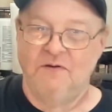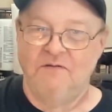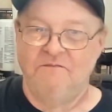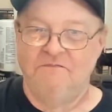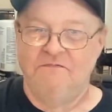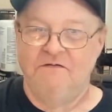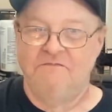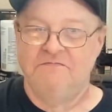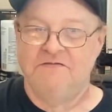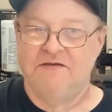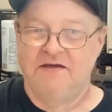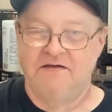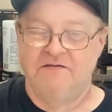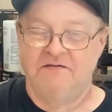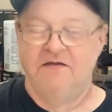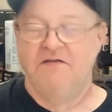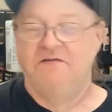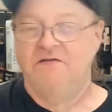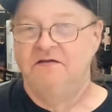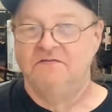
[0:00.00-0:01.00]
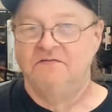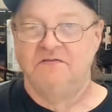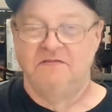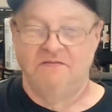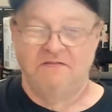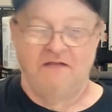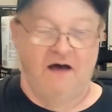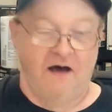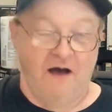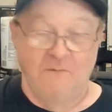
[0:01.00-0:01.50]
15,
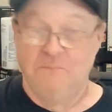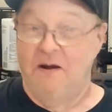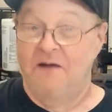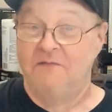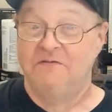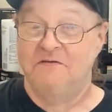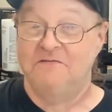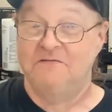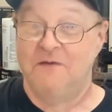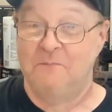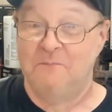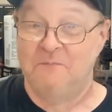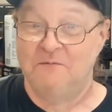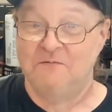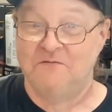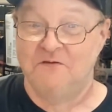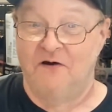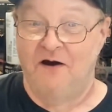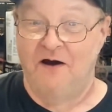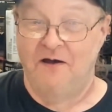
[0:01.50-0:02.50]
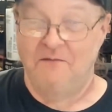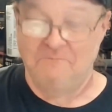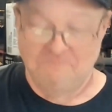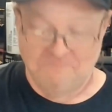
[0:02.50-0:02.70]
now I bought this up with Dawn.